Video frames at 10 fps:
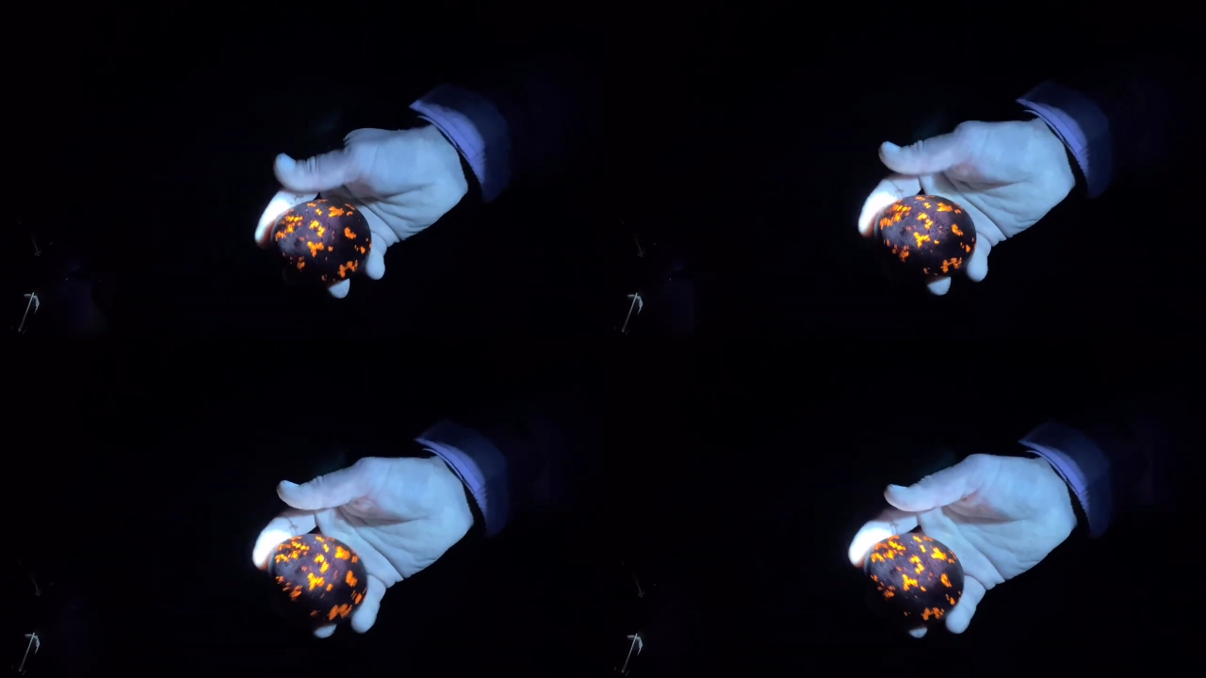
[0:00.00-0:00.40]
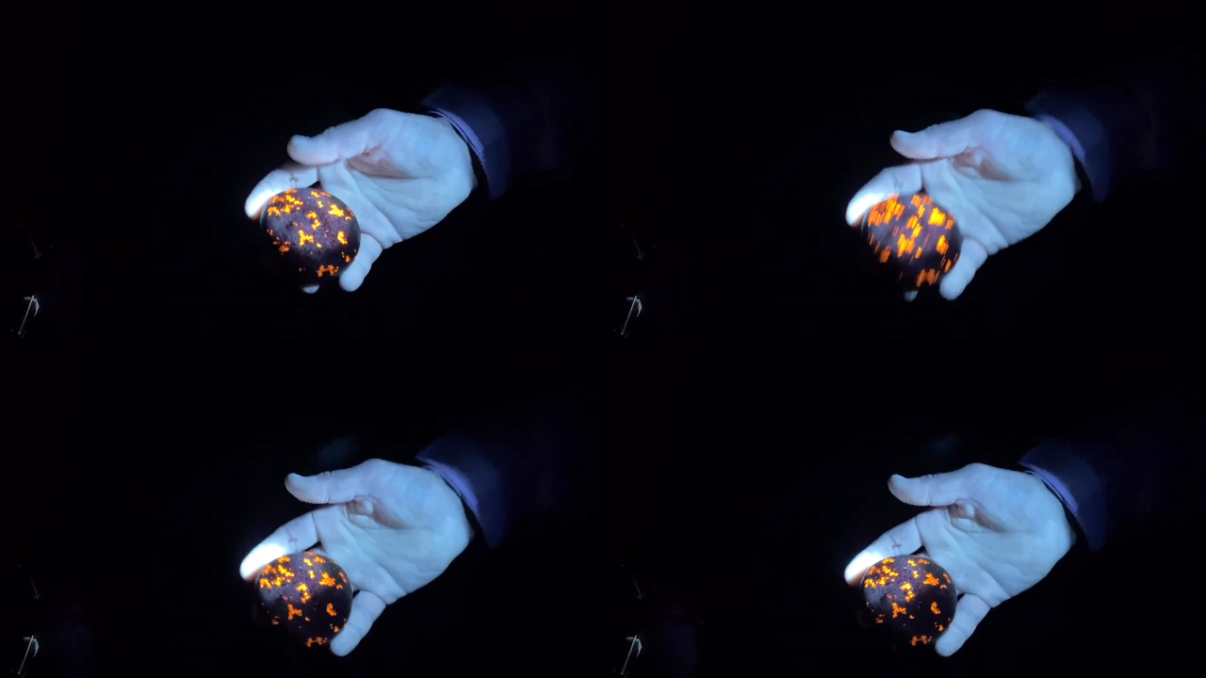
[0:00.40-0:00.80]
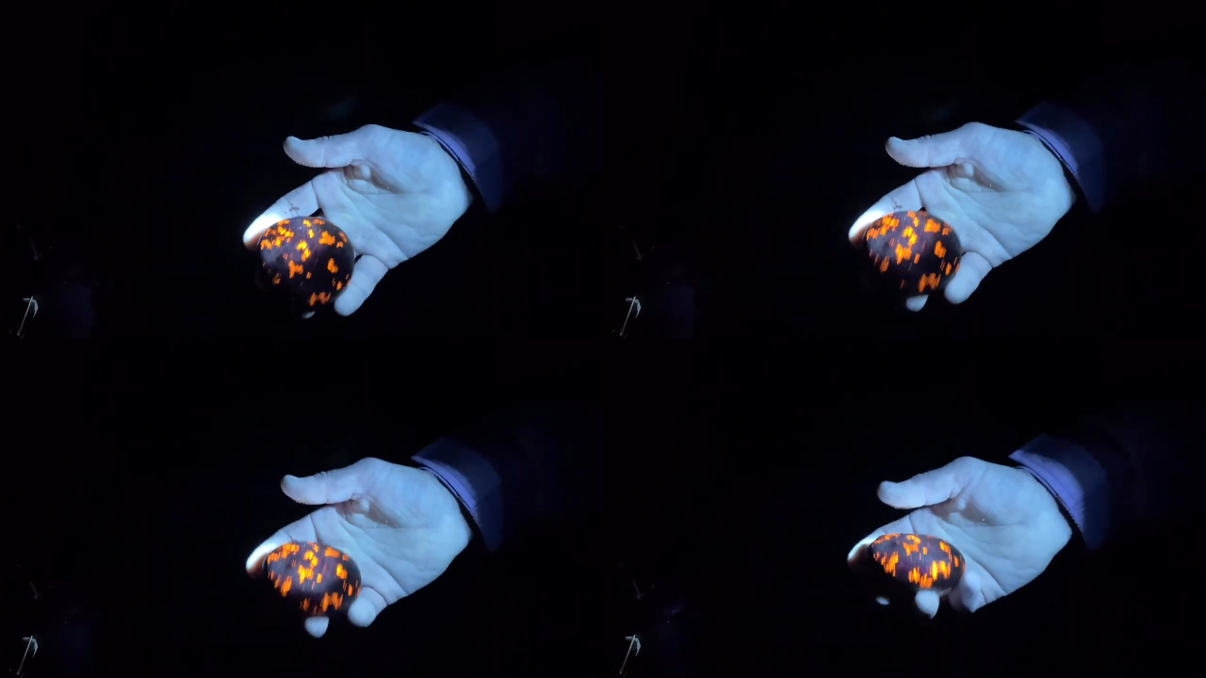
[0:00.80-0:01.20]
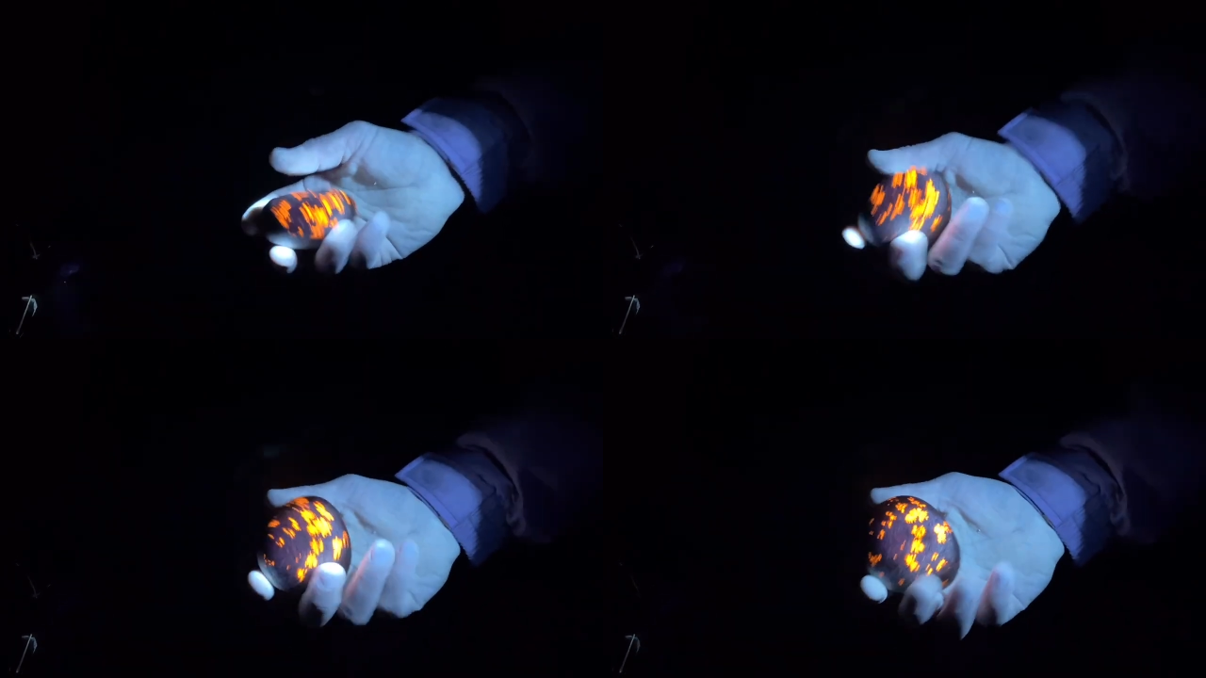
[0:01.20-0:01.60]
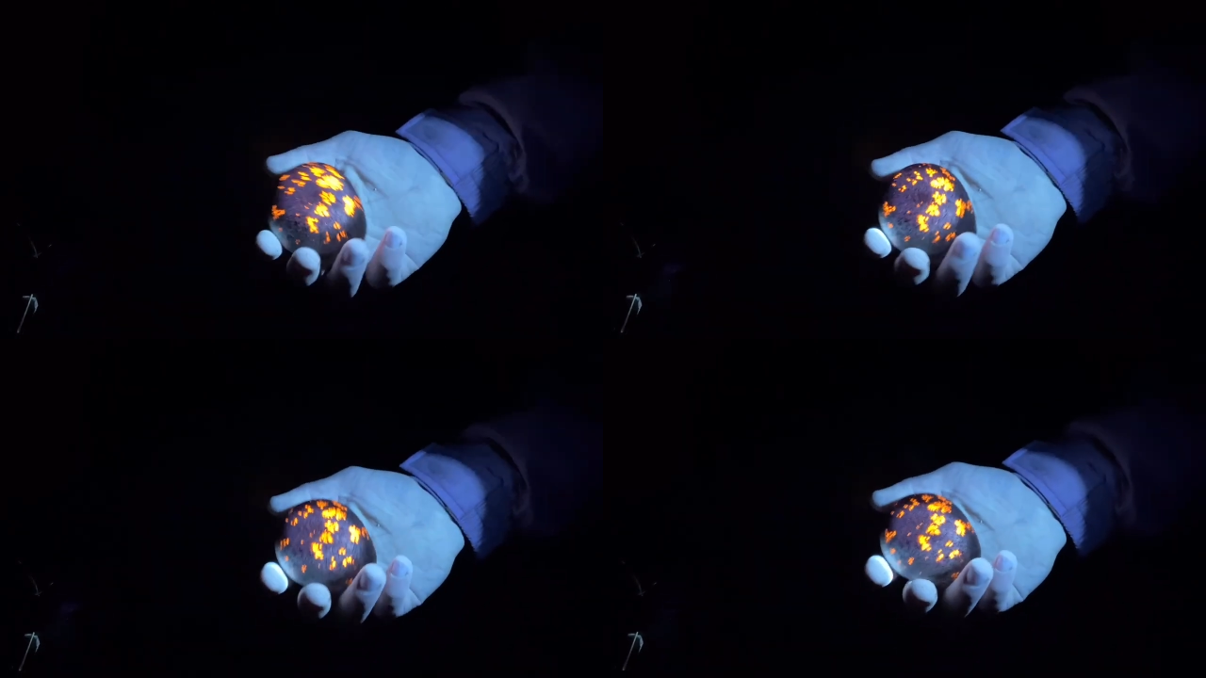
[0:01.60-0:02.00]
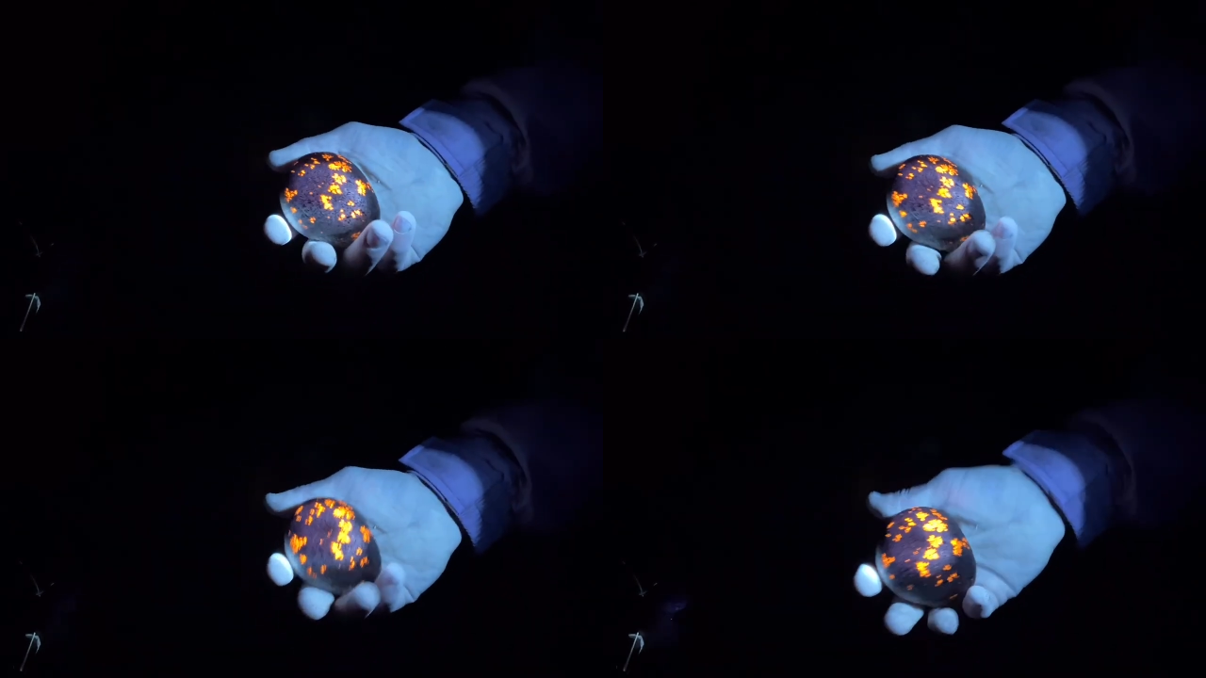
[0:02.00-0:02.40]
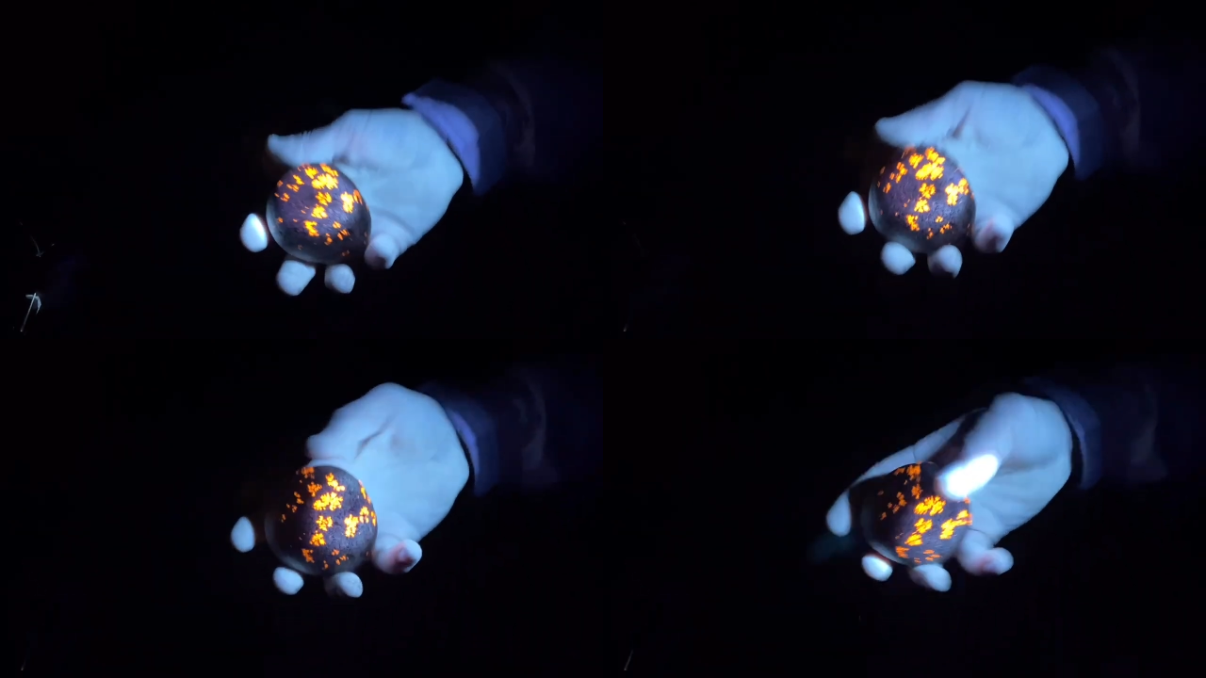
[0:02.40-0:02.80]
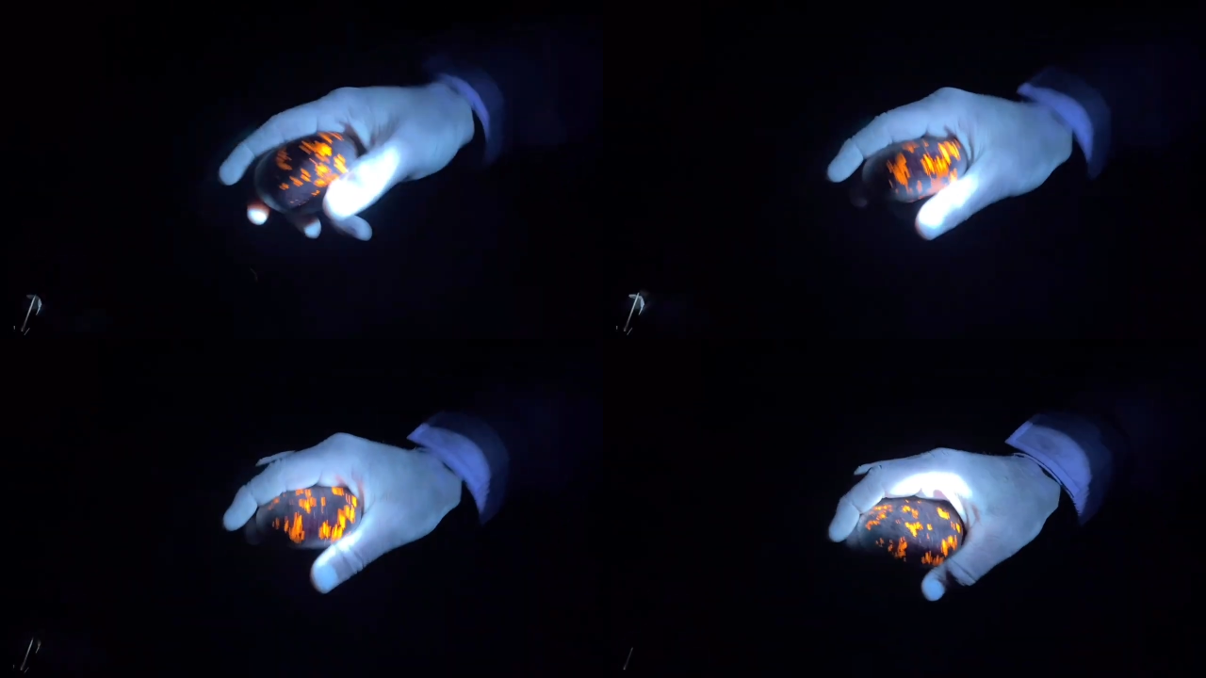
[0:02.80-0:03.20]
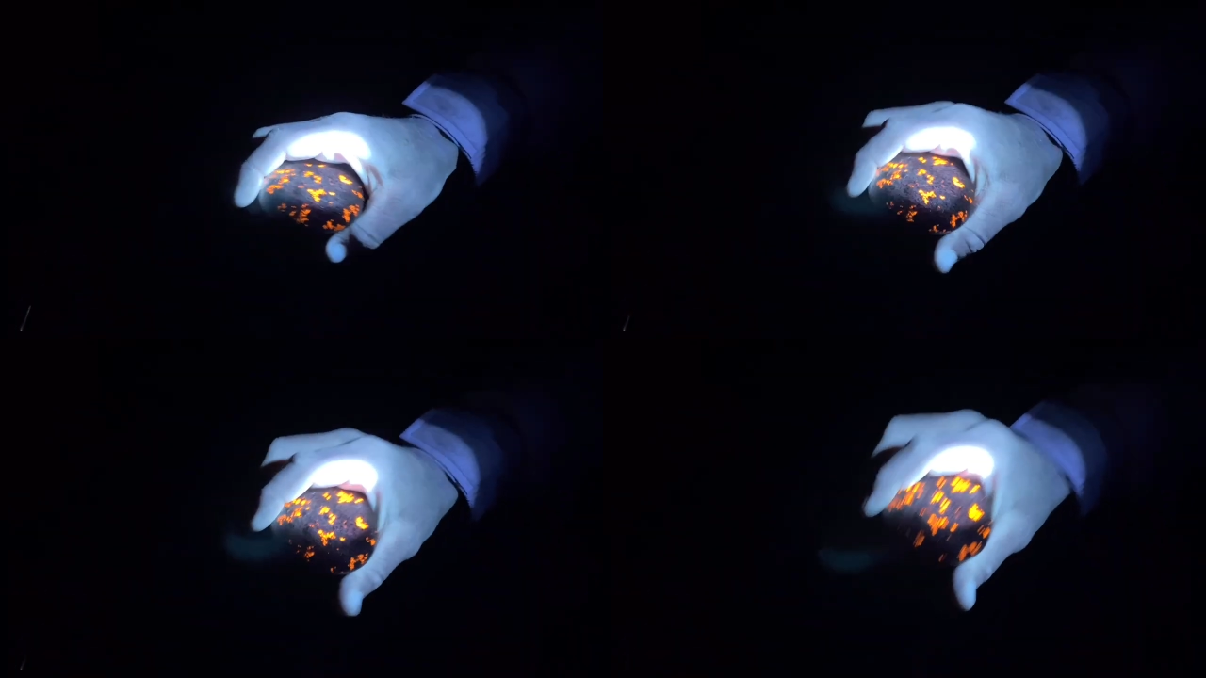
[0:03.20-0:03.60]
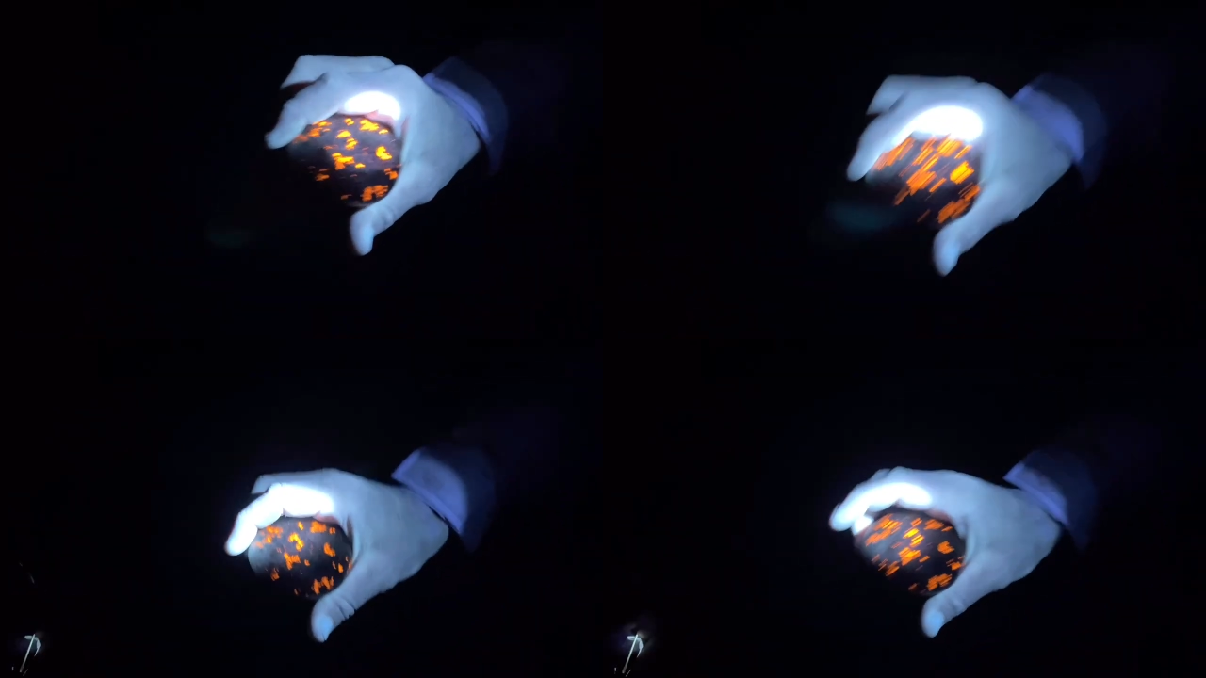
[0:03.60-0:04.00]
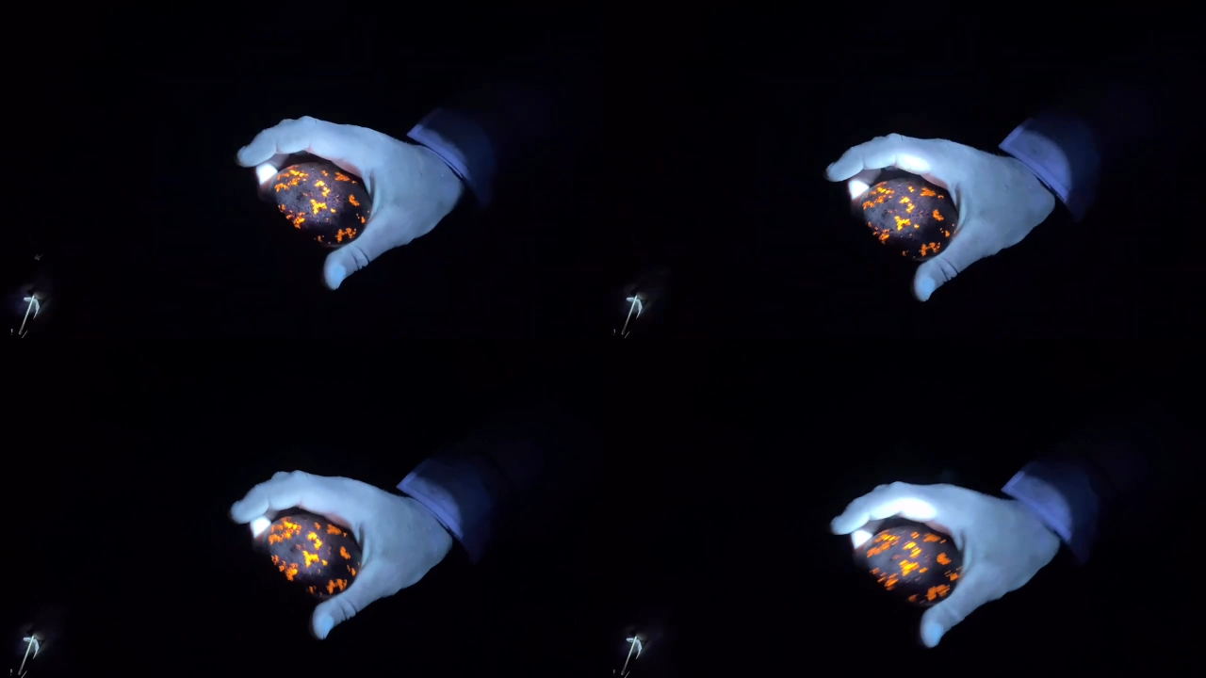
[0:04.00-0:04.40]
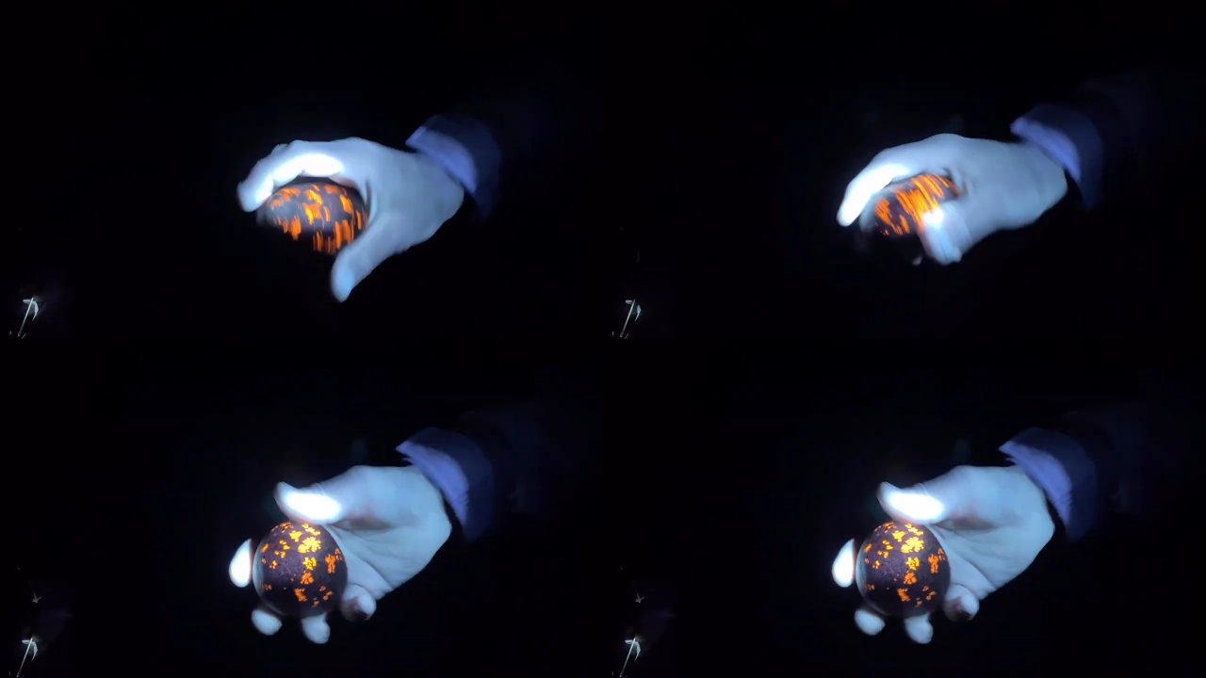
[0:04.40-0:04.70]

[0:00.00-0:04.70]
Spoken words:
No face is visible, so there are no lips to read.